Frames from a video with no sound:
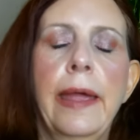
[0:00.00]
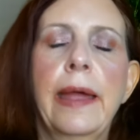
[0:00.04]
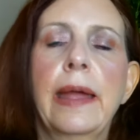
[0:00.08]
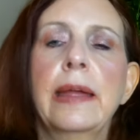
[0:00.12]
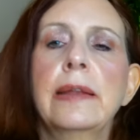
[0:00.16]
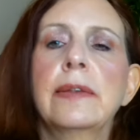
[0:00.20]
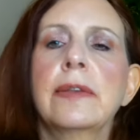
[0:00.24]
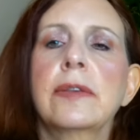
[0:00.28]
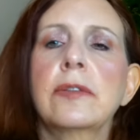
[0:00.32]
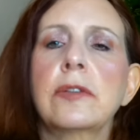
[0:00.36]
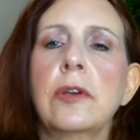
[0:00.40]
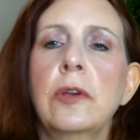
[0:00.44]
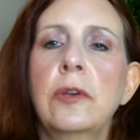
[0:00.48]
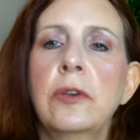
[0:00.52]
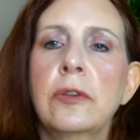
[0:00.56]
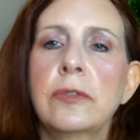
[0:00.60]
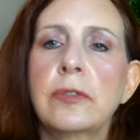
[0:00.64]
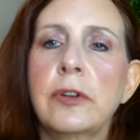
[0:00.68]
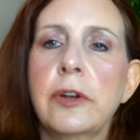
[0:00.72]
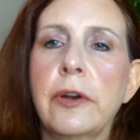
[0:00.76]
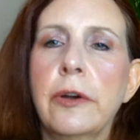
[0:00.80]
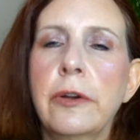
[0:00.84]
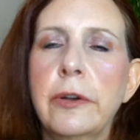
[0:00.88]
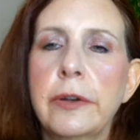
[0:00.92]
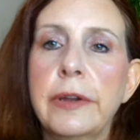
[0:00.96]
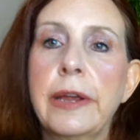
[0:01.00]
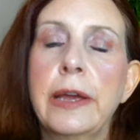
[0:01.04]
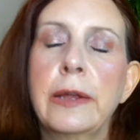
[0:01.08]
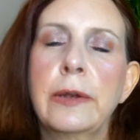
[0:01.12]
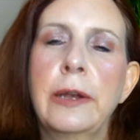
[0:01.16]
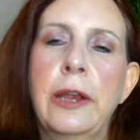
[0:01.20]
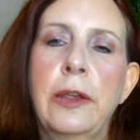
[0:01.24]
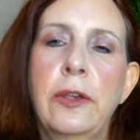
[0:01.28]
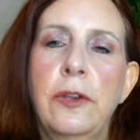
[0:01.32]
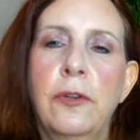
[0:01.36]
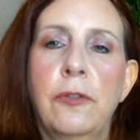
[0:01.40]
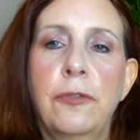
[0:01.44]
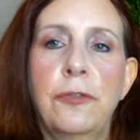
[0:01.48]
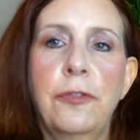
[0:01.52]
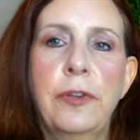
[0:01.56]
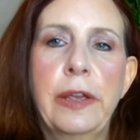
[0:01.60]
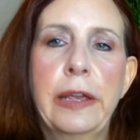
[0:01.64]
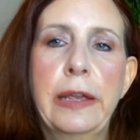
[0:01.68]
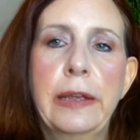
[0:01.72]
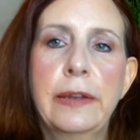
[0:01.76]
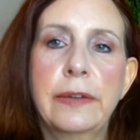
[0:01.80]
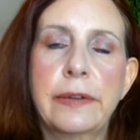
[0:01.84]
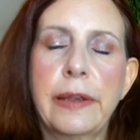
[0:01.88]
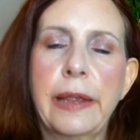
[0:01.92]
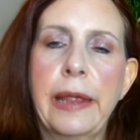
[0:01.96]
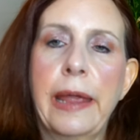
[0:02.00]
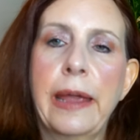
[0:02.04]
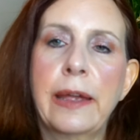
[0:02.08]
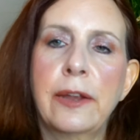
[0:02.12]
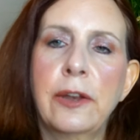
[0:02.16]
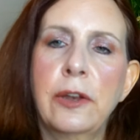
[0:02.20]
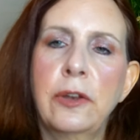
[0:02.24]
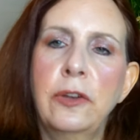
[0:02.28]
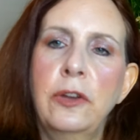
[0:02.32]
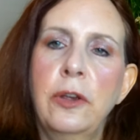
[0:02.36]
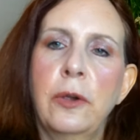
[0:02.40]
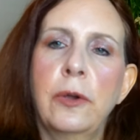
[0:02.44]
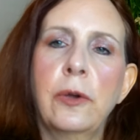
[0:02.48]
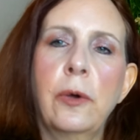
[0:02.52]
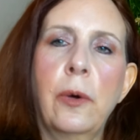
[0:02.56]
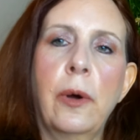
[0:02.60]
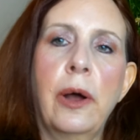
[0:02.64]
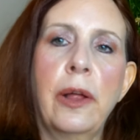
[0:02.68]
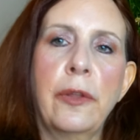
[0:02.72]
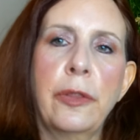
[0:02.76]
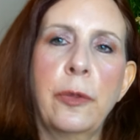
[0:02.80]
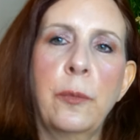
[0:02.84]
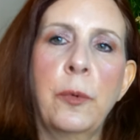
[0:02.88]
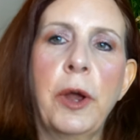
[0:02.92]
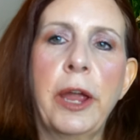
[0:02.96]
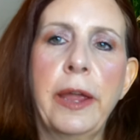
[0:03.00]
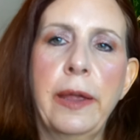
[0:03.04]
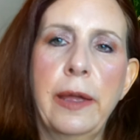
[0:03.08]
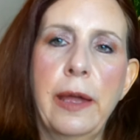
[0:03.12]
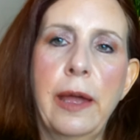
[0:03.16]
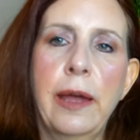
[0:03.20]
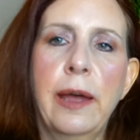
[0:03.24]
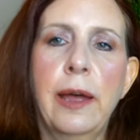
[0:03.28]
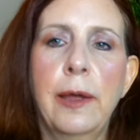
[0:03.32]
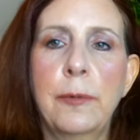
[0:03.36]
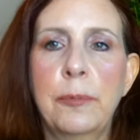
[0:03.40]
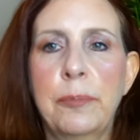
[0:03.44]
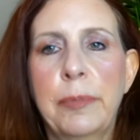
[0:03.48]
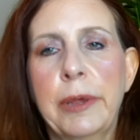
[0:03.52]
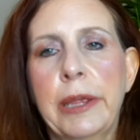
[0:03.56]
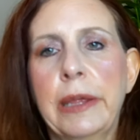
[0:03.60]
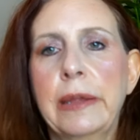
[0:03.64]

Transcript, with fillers: And so you start down at your feet and you go all the way up.